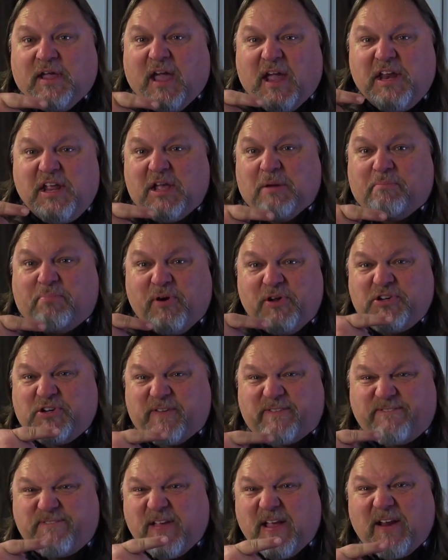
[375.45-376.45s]
and you can put
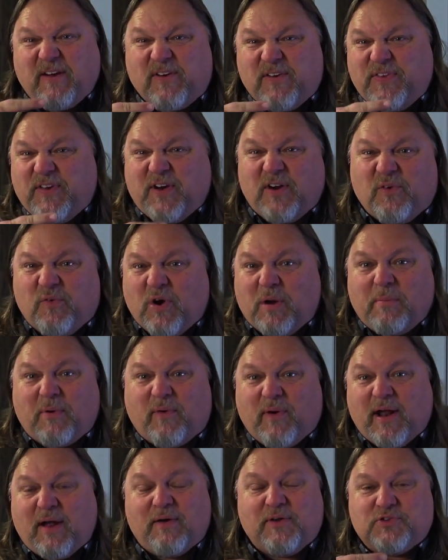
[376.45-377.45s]
your finger in there and rub
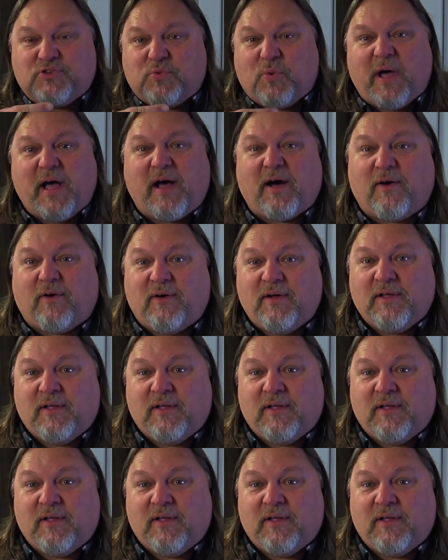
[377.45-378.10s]
around as well.